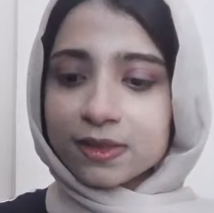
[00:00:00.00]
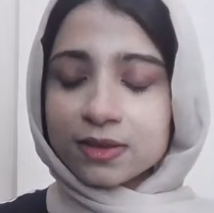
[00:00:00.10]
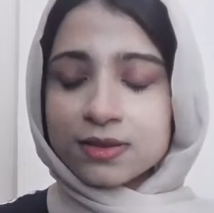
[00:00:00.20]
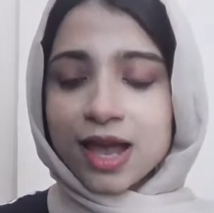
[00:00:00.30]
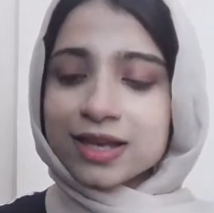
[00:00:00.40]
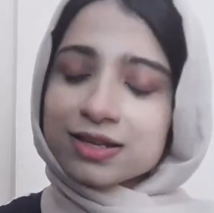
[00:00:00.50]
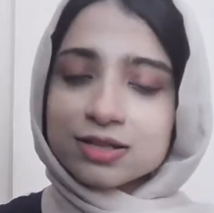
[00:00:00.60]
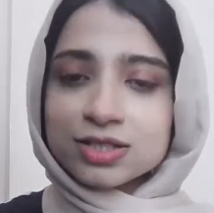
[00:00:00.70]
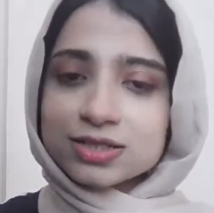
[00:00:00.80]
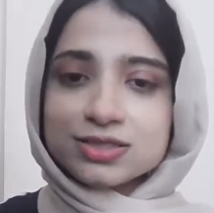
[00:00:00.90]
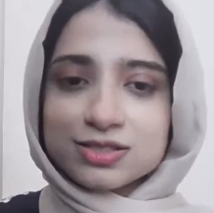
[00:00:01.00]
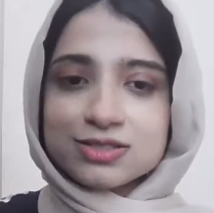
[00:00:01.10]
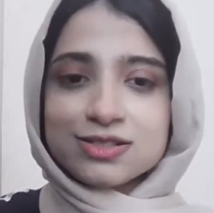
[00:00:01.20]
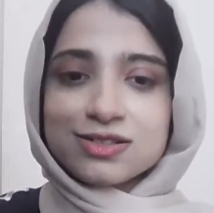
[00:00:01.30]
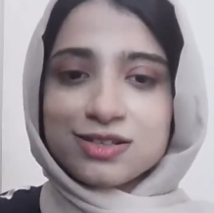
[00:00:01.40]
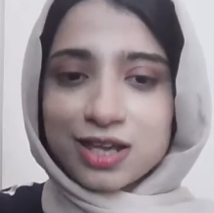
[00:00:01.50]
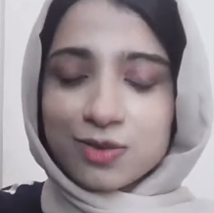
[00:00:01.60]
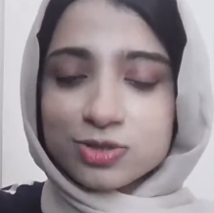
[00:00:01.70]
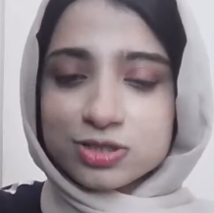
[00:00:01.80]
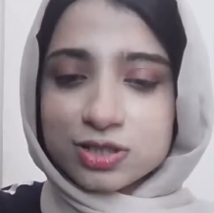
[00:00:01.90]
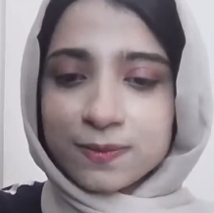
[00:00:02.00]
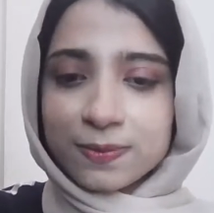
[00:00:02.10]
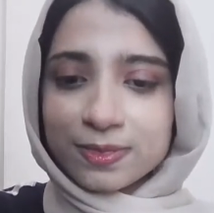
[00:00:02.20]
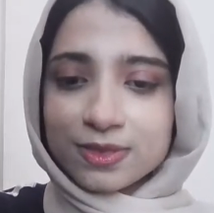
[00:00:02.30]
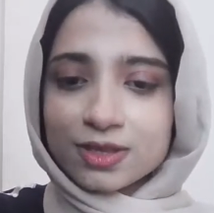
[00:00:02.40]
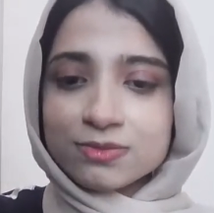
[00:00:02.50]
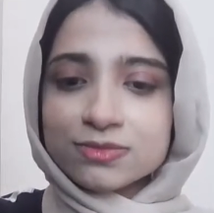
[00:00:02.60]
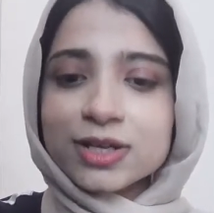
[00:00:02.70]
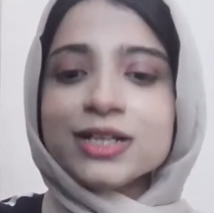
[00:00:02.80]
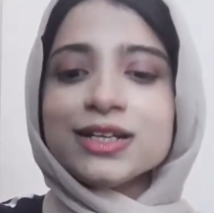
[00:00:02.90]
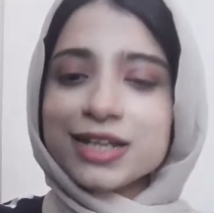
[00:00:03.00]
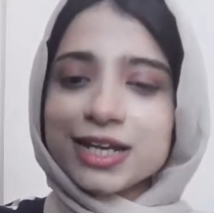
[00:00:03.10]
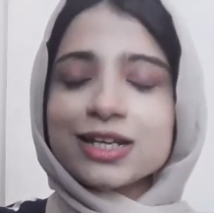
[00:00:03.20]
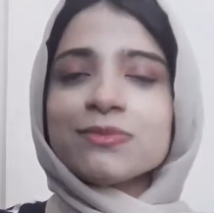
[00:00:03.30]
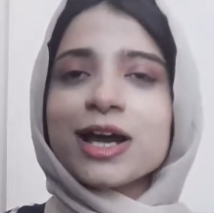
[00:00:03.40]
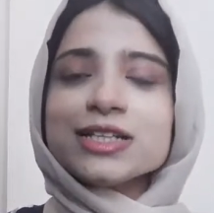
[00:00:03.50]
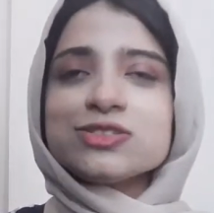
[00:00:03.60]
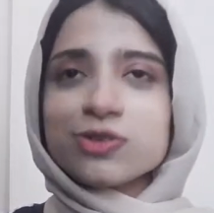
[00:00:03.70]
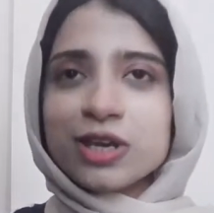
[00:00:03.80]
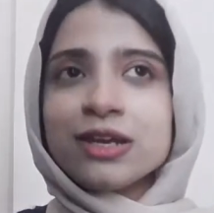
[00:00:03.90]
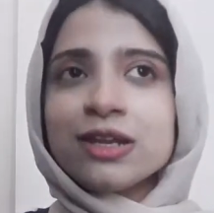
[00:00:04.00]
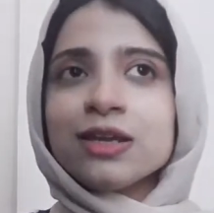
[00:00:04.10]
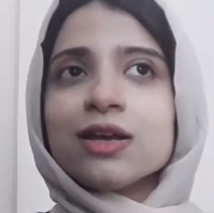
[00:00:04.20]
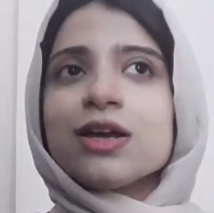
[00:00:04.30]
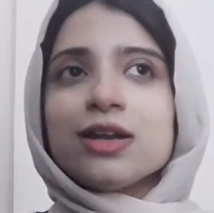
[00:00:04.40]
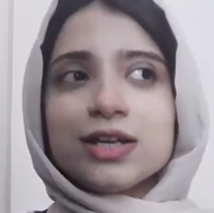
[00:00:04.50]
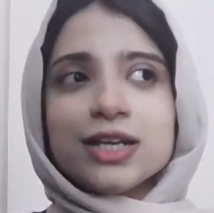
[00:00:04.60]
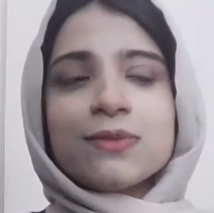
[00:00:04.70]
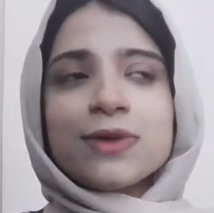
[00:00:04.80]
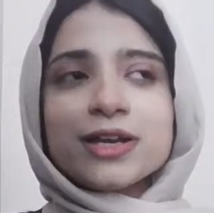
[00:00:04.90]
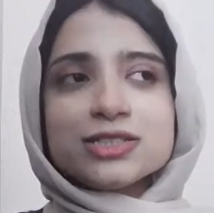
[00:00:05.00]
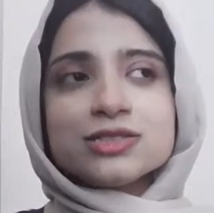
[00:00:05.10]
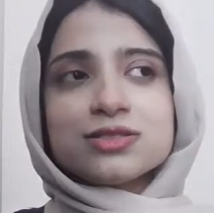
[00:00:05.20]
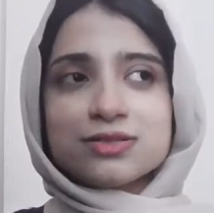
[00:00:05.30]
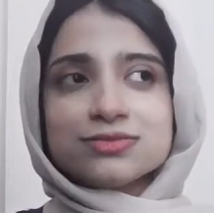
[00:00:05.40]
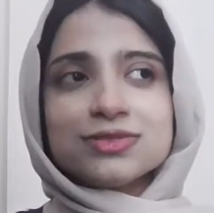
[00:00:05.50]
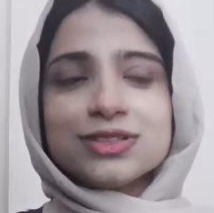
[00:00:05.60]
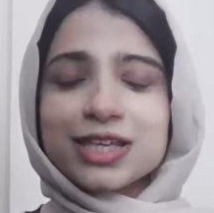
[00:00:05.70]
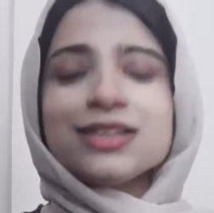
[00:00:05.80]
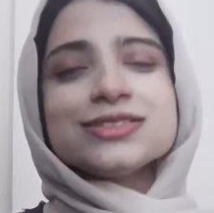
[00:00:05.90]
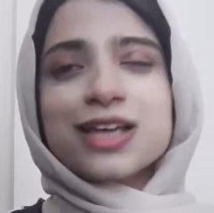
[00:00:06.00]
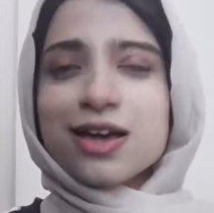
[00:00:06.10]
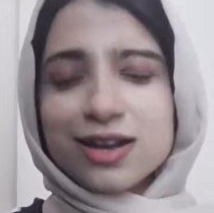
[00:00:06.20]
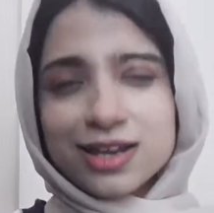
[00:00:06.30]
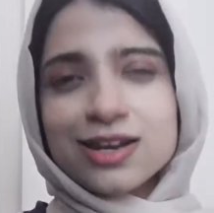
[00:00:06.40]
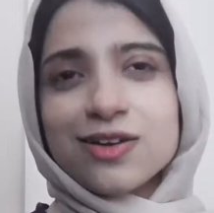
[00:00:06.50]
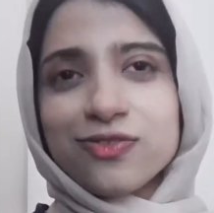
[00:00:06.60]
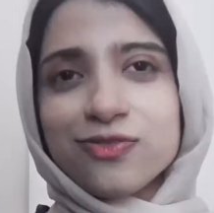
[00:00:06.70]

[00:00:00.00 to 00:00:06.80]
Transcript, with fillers: I done it sincerely. I would say, but data okay. mites training, DataMites things are enough